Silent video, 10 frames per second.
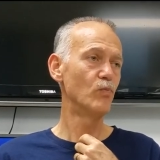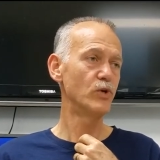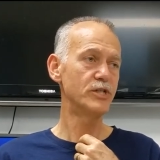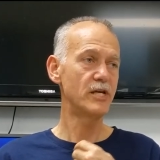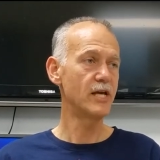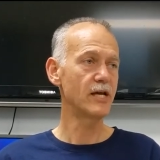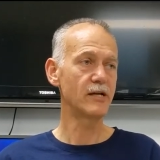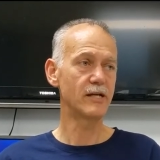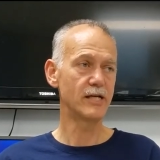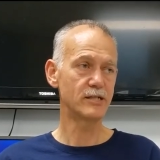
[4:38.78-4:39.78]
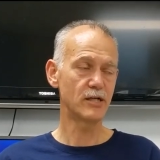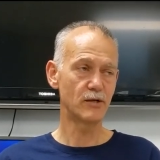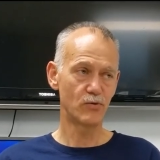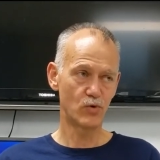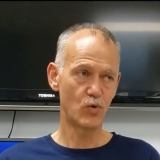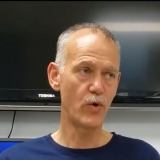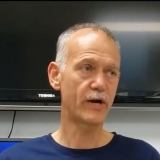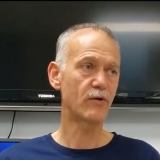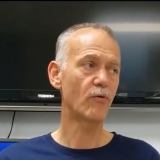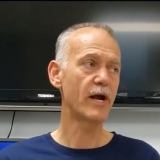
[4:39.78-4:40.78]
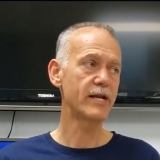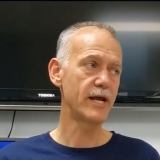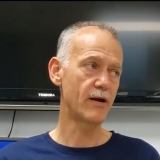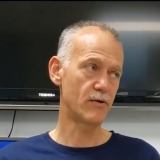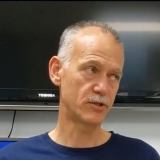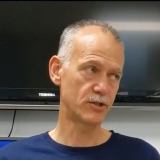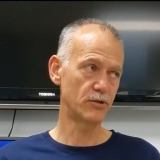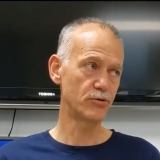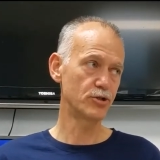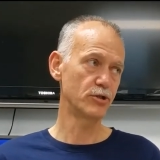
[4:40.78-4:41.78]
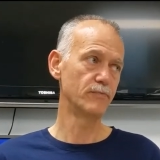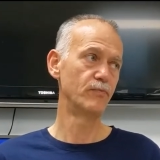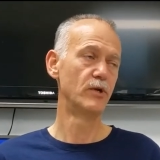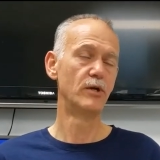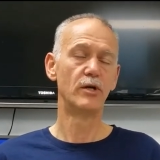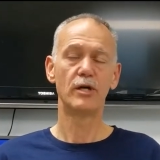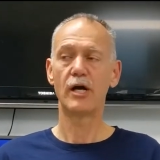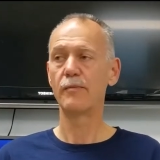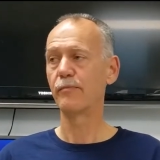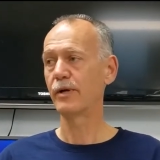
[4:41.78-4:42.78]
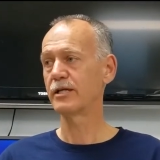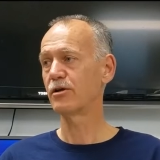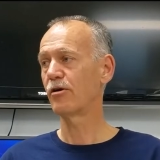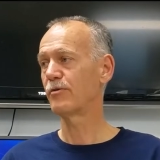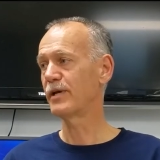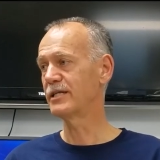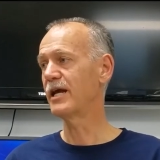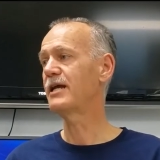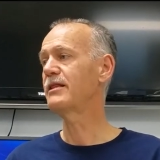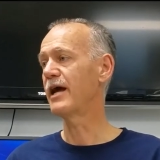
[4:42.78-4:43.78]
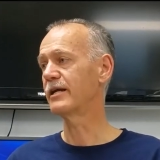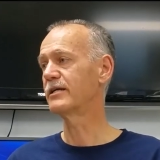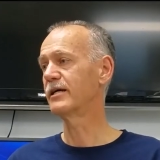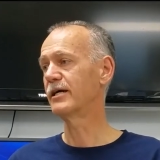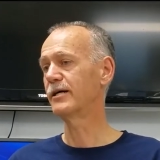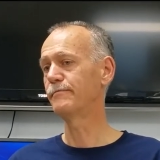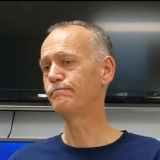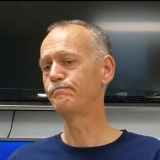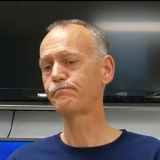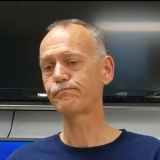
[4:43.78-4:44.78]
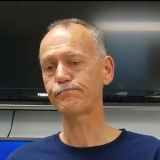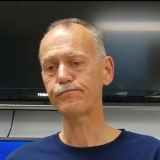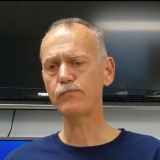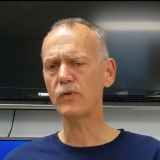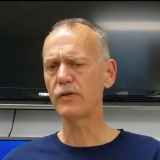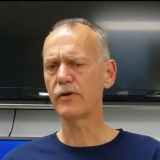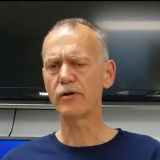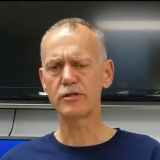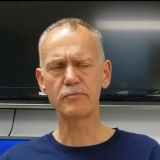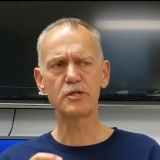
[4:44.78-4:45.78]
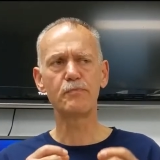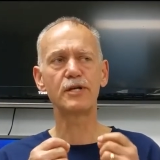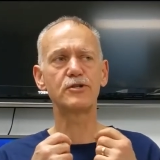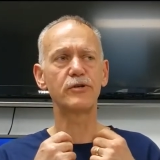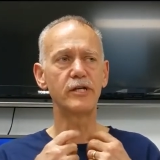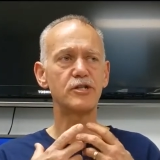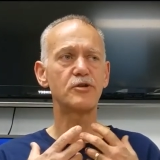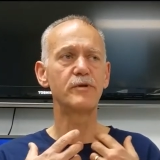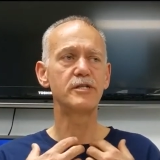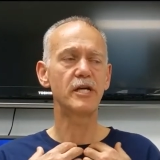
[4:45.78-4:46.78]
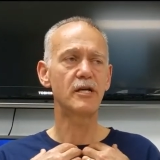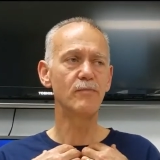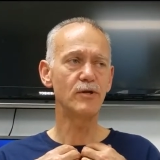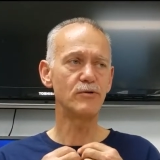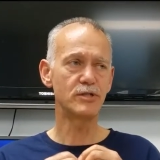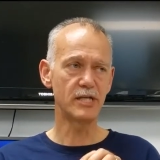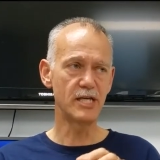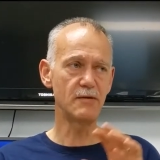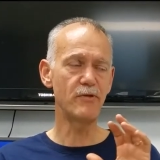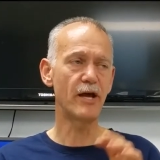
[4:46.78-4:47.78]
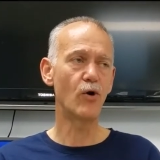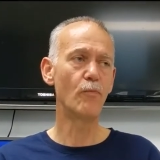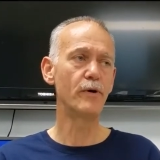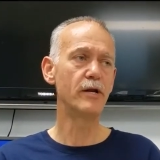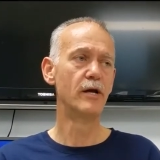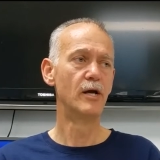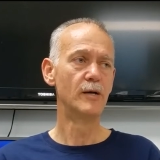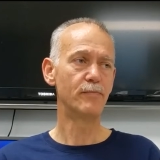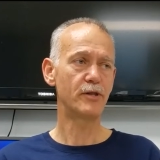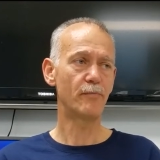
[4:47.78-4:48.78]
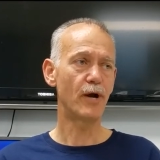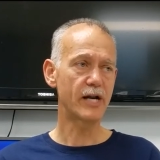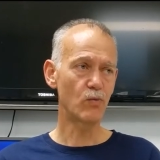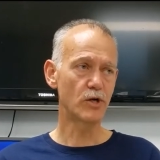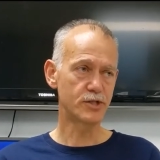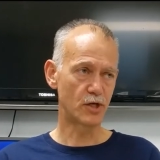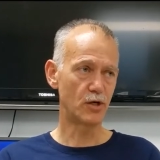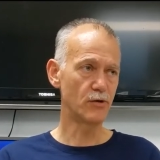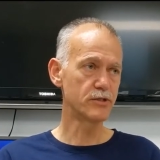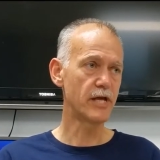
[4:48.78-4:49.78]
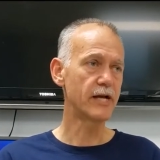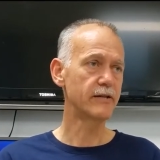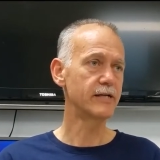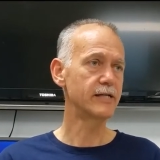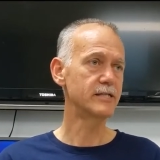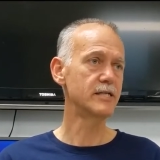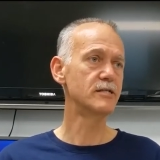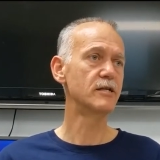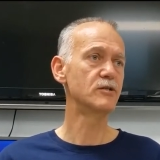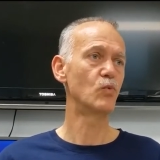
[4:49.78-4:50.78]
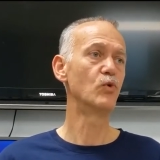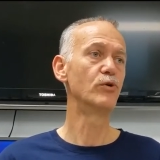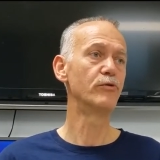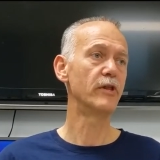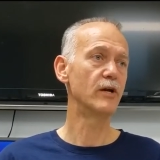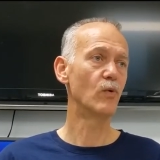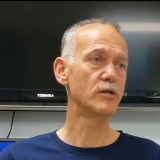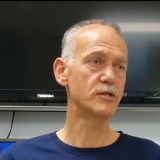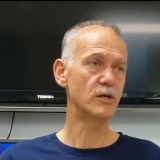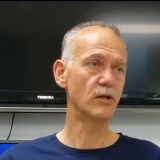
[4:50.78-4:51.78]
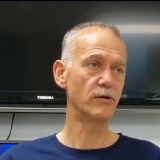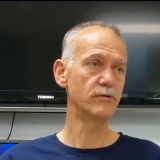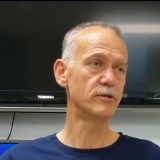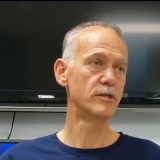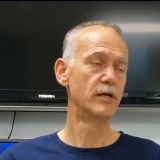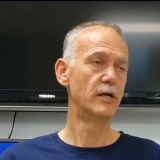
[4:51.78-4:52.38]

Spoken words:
which again is a quick right now solution, but it's hard to maintain that. There are some special instruments that can be used to keep that open, but the body wants to close that. It sees it as a wound that it wants to close.